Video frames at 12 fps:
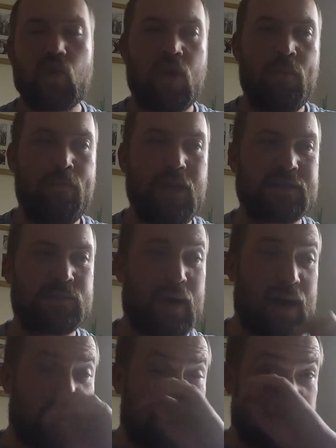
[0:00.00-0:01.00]
mixed
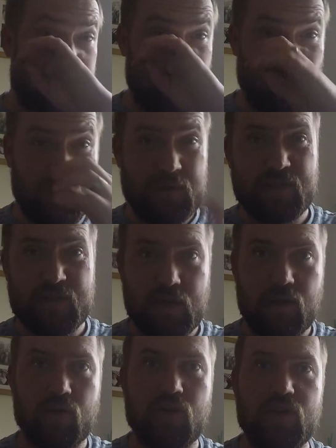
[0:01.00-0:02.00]
bag. So if we just
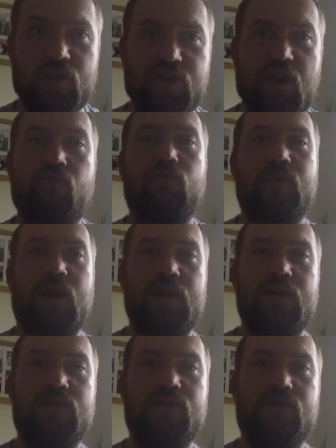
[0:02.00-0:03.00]
take a look at the general
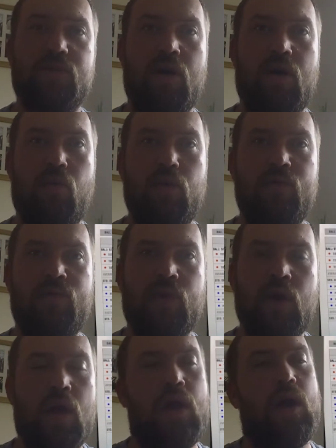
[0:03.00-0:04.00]
data to start with,
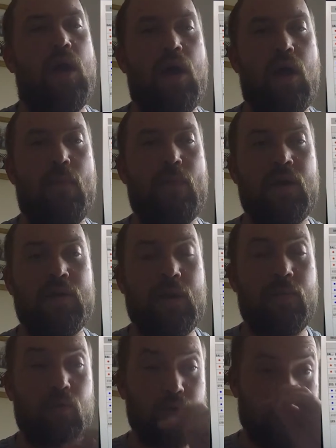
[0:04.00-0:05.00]
and
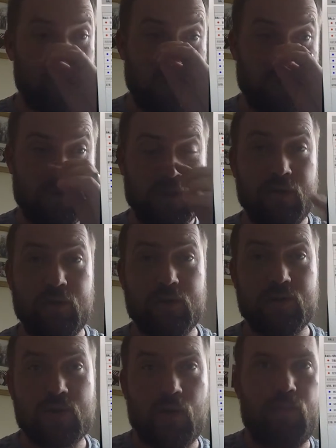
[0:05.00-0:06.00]
then we'll show you
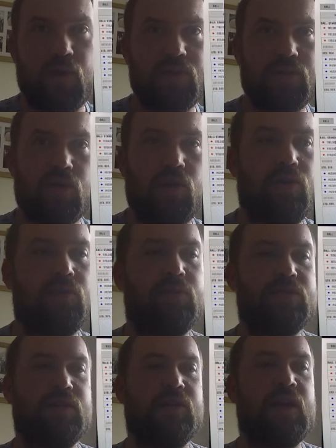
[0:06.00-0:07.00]
the side-by-side
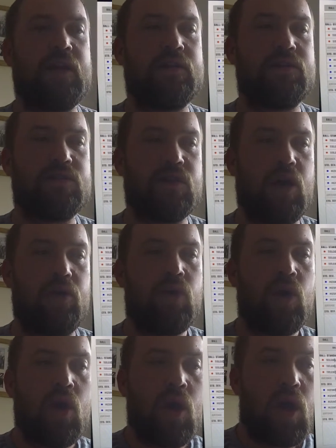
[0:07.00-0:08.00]
numbers at the end. So
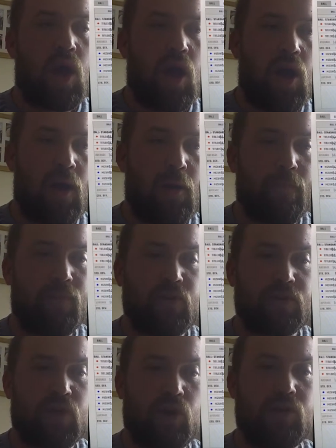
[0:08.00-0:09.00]

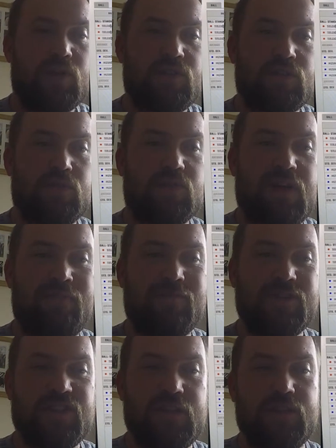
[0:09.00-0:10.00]
the Titleist was
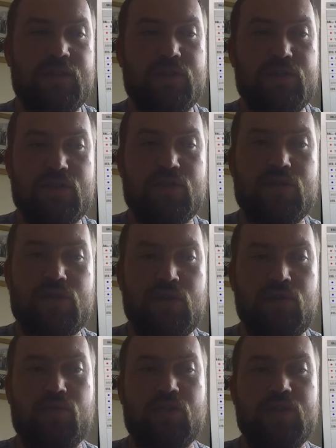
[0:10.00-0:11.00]
averaging
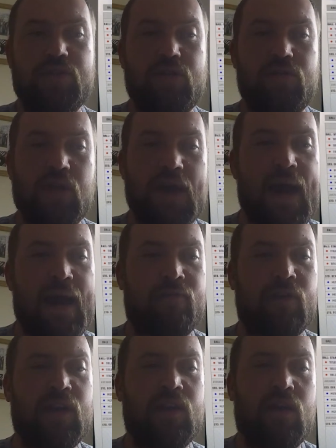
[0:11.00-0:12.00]
232
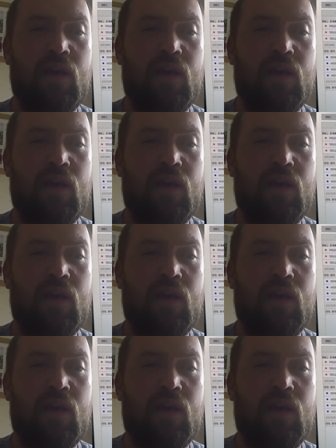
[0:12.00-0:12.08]
carry,